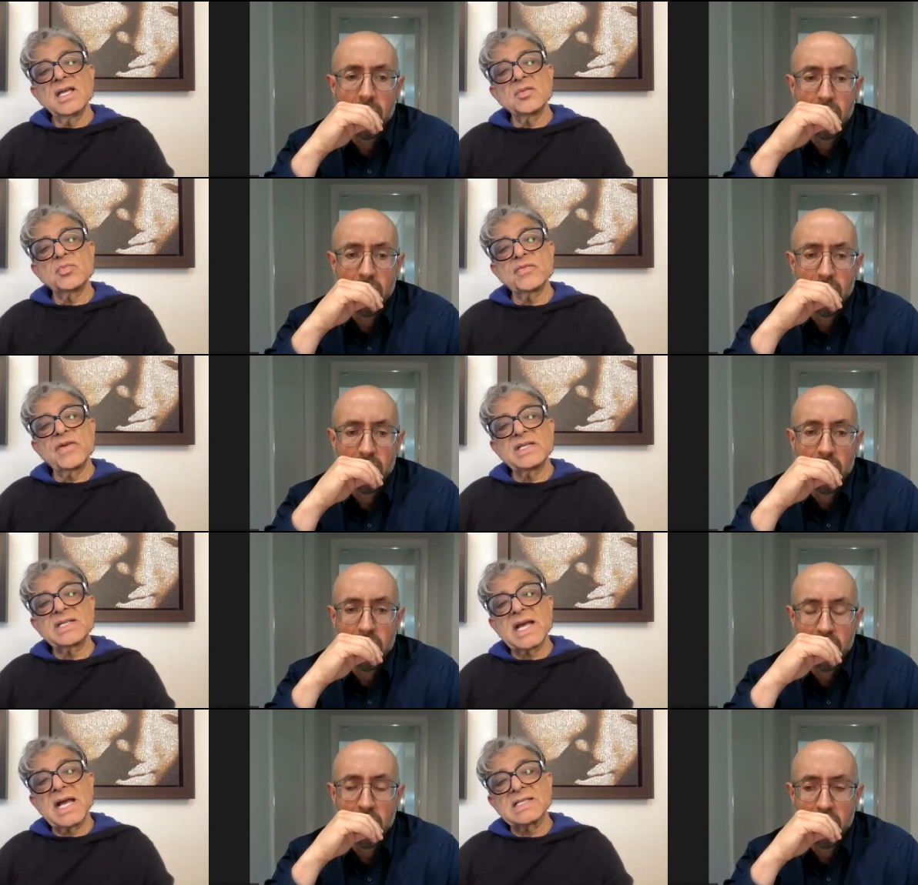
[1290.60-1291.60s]
Speaker 1: in
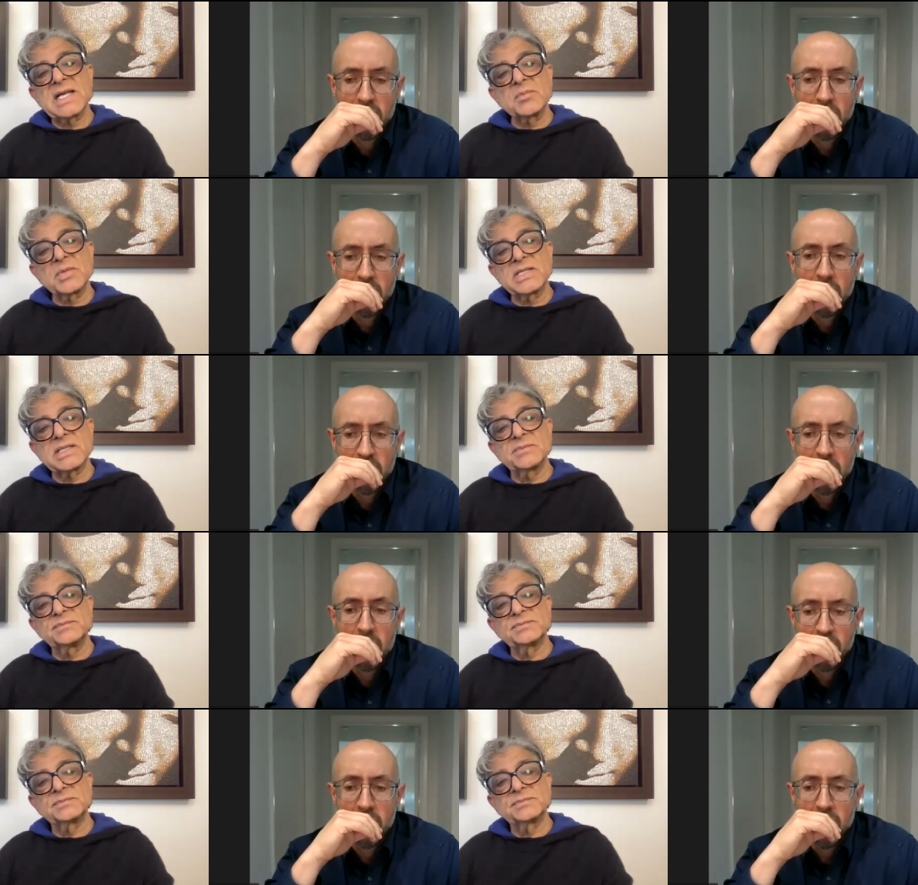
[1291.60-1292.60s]
preventing Alzheimer's.
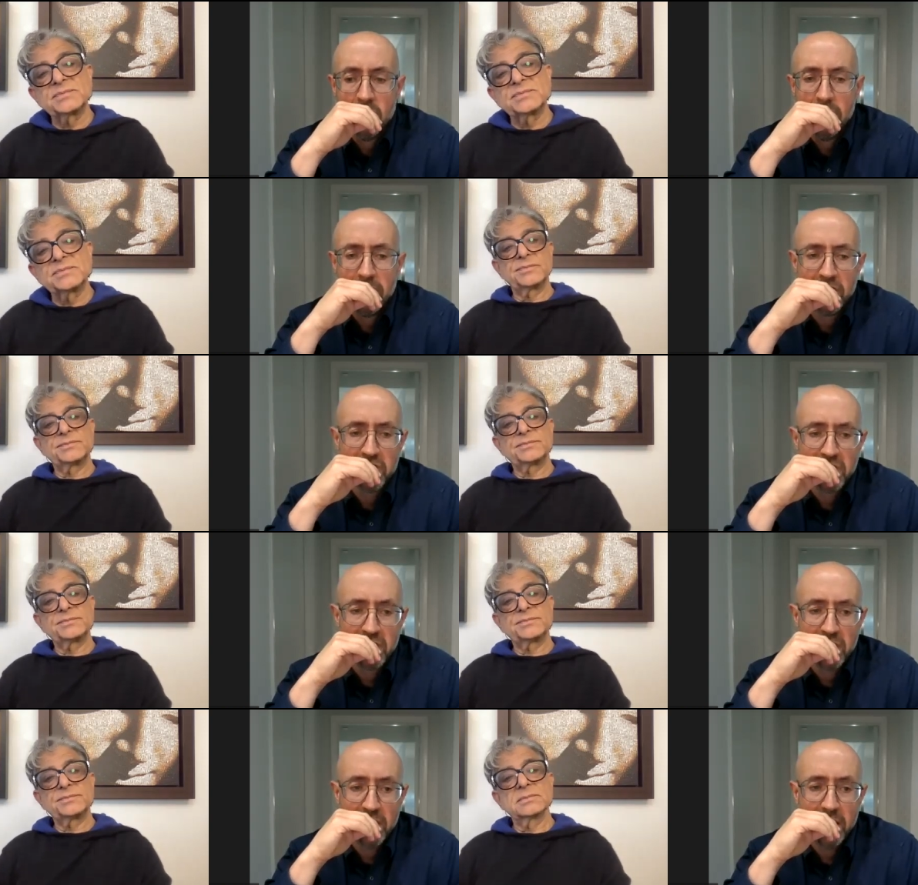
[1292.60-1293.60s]

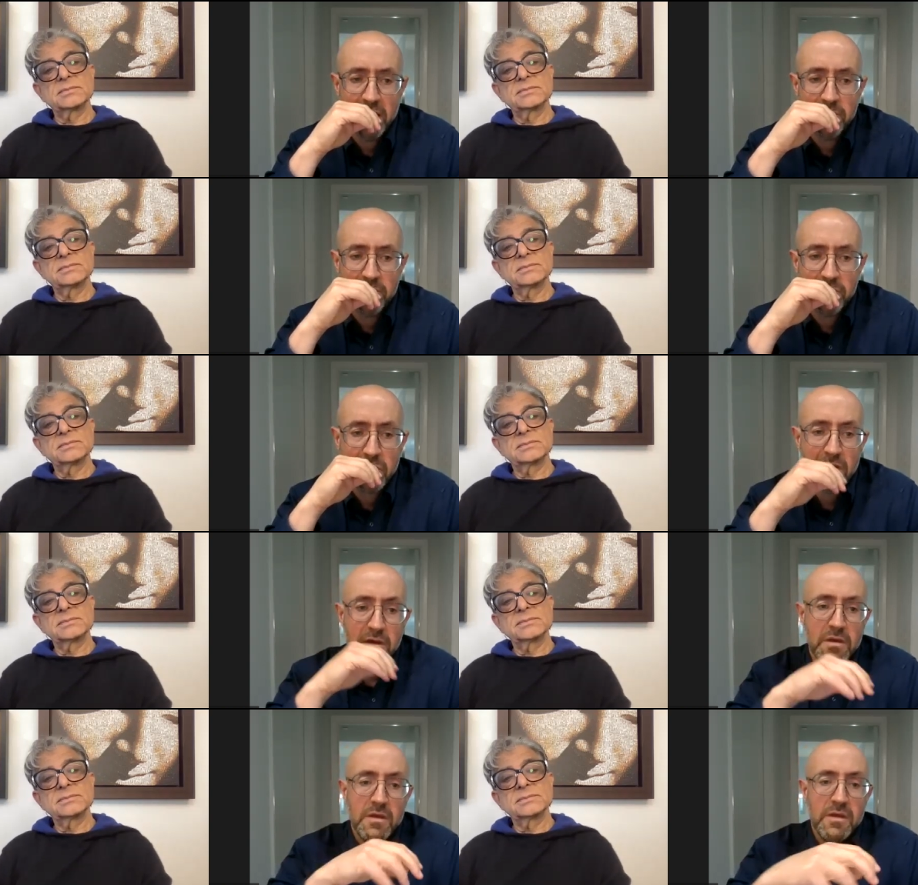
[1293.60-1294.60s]
Speaker 2: Interesting. Um,
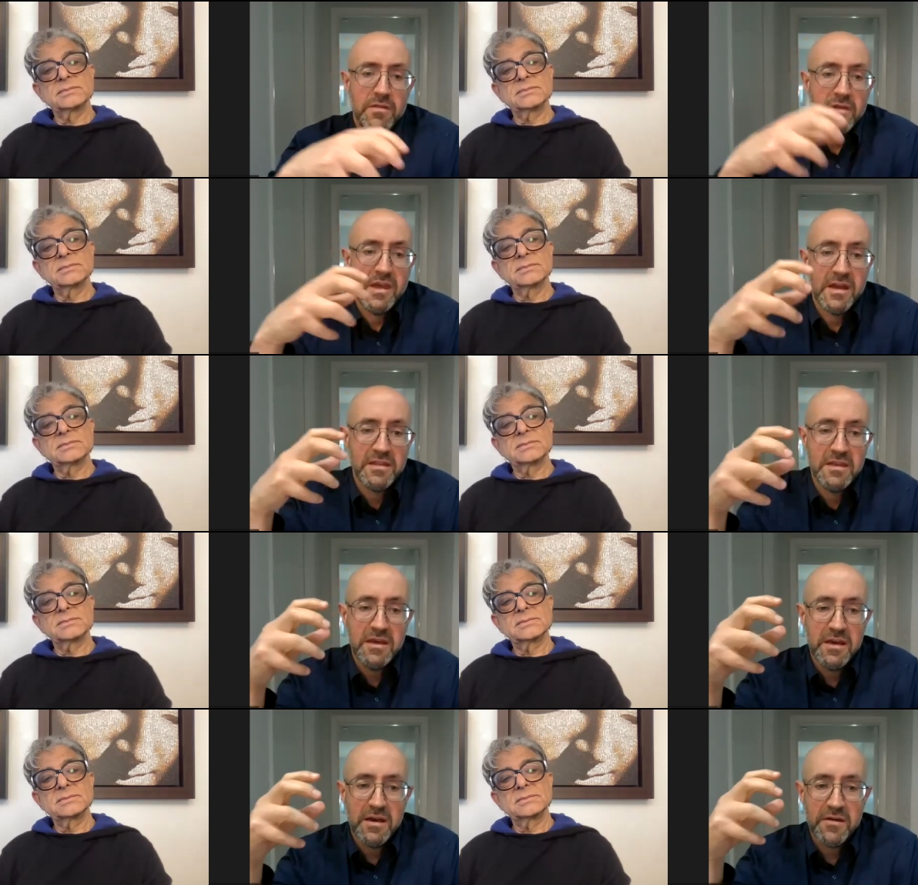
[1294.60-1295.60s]
the
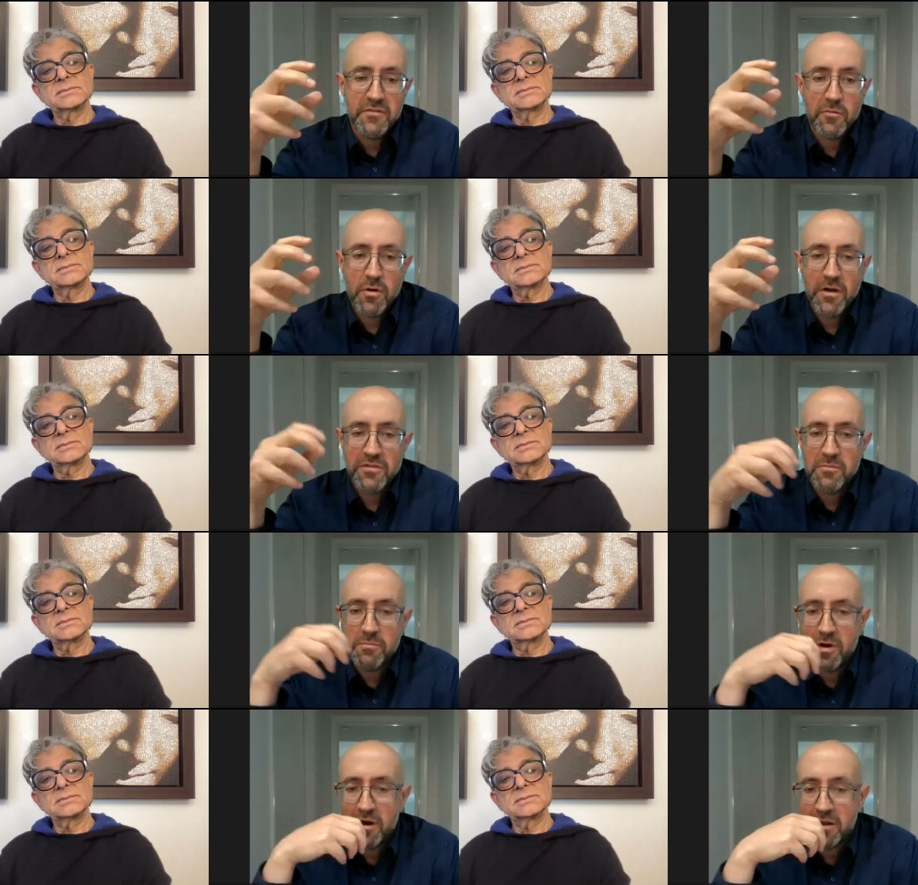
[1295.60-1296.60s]
idea of the
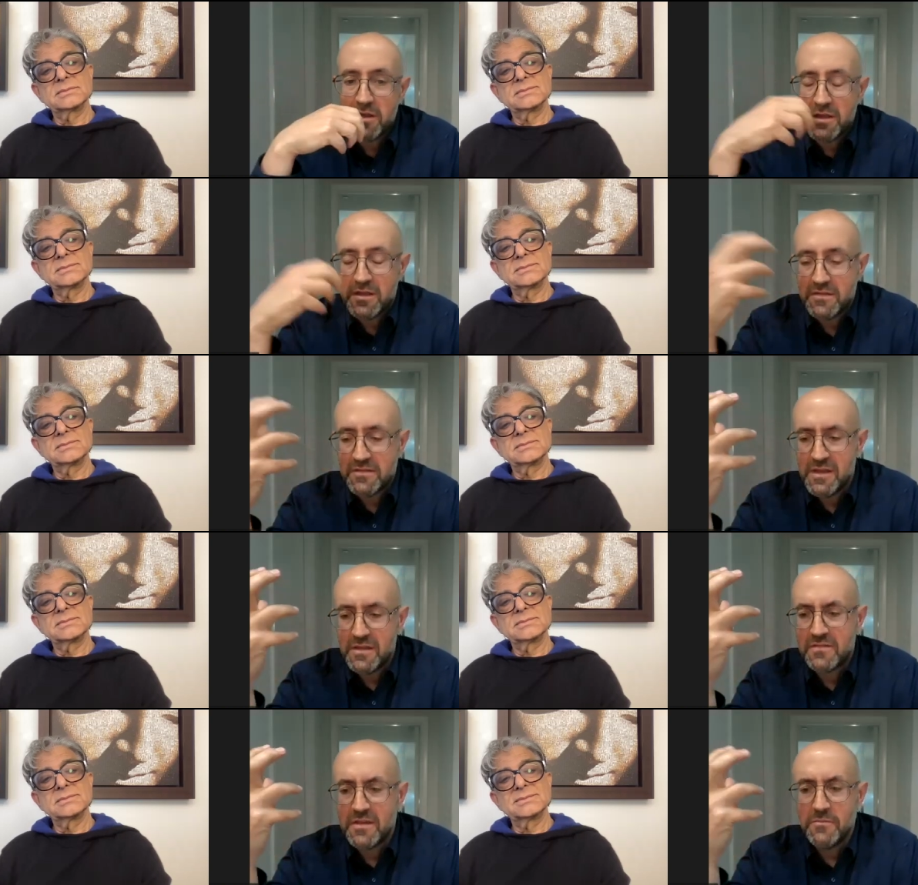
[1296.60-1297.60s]
quantum body, it's,
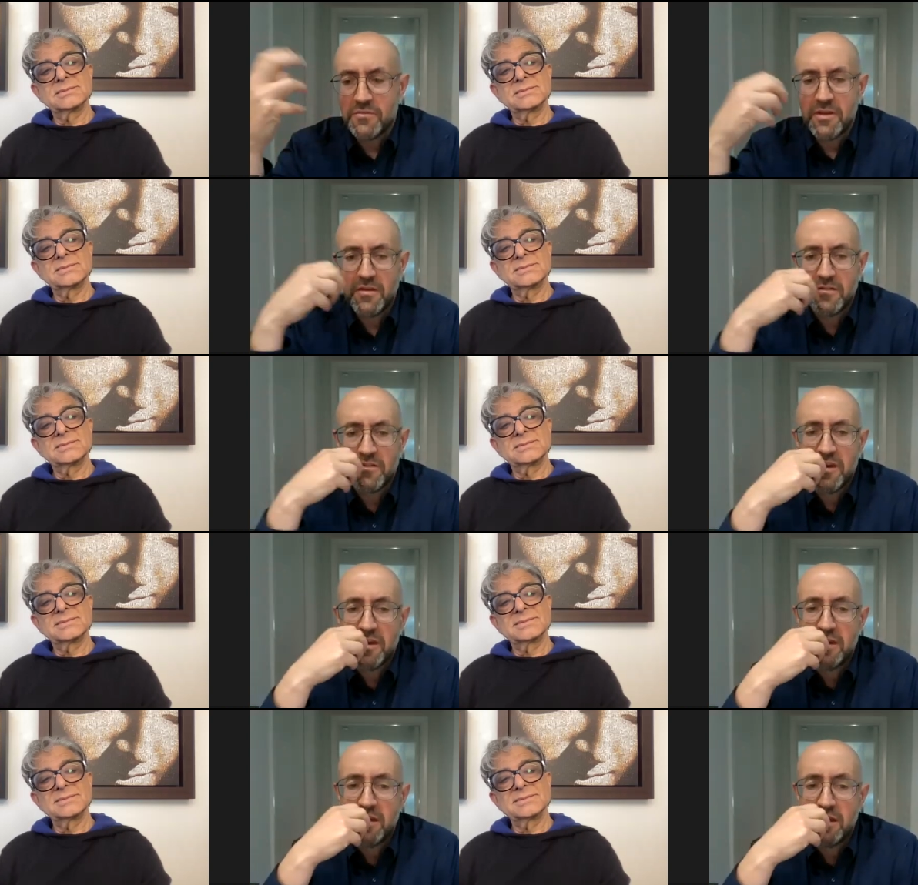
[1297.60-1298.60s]
it seems like you're
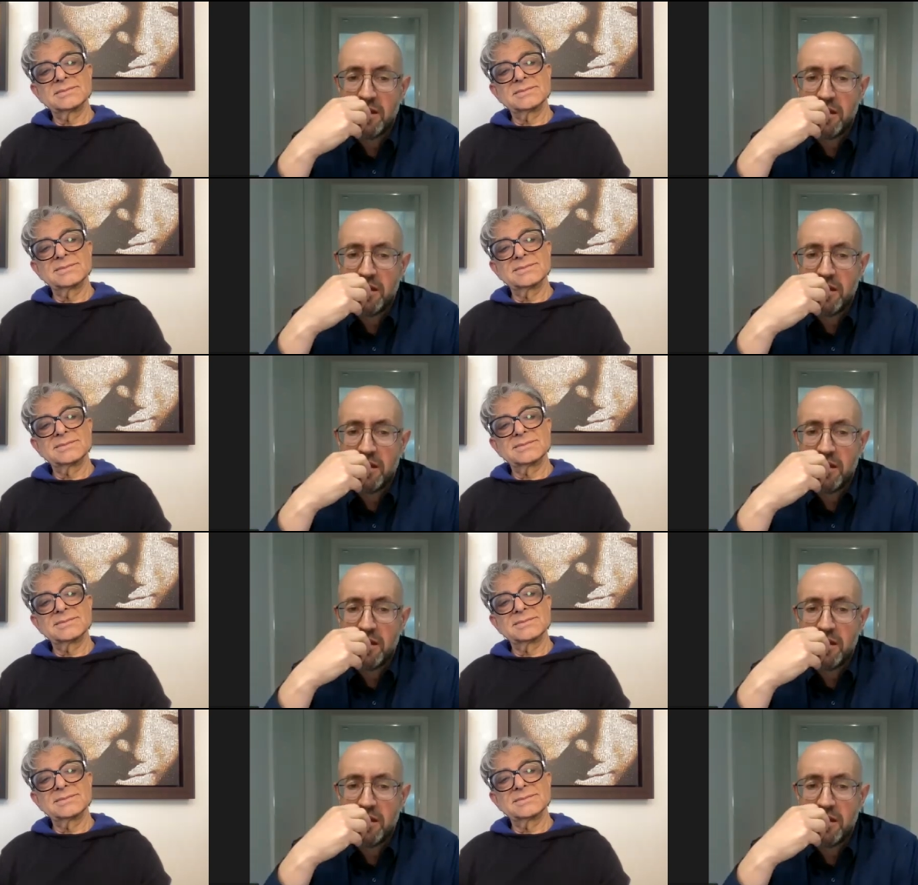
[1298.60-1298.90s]
saying it, it,